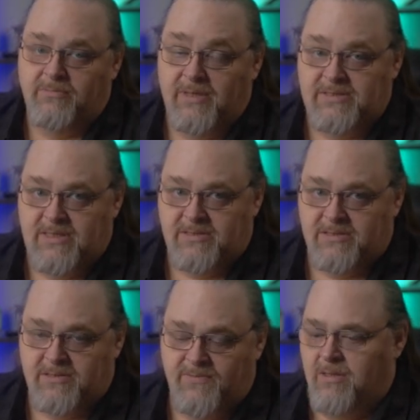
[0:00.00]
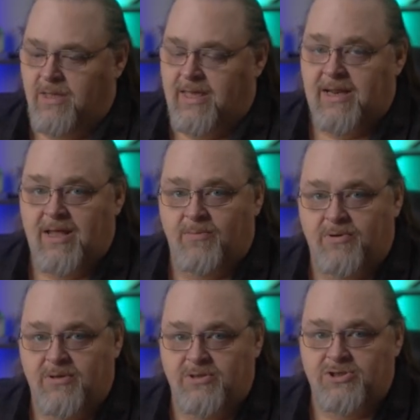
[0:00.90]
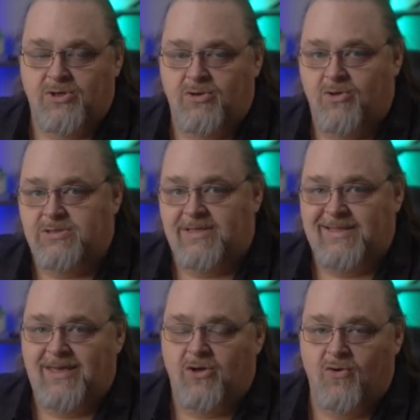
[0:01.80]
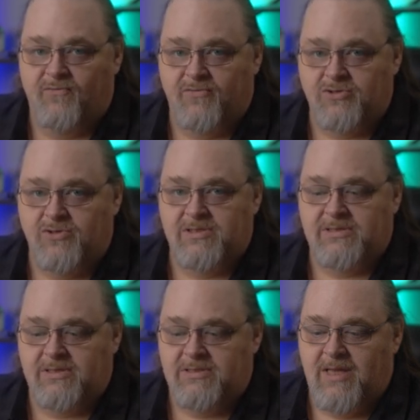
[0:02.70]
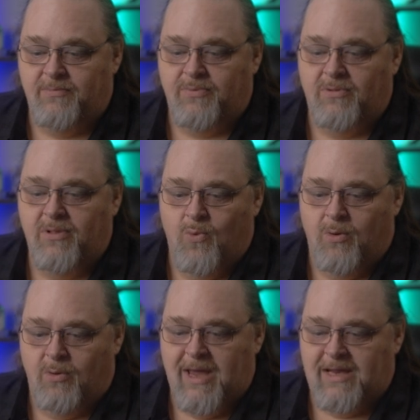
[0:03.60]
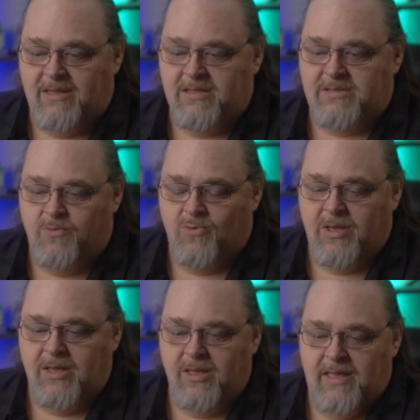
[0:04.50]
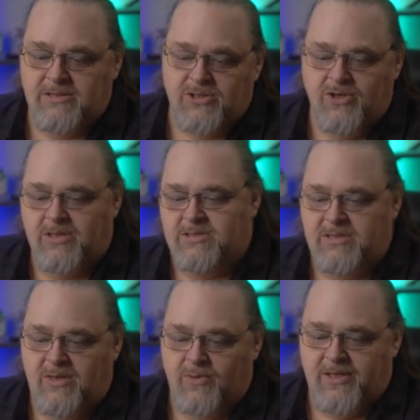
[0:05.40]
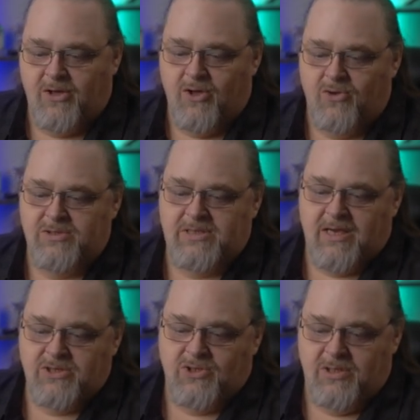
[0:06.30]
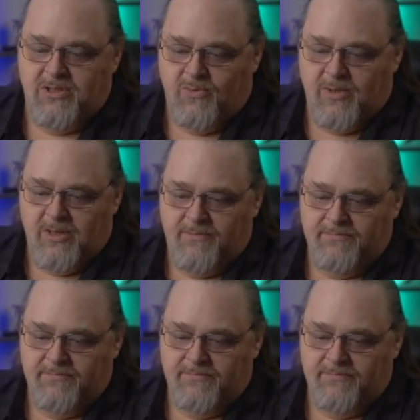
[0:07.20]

Make sense? Again, I'll put in the show notes a link over to this example where we're at at this point, and so you can see what the code is actually doing.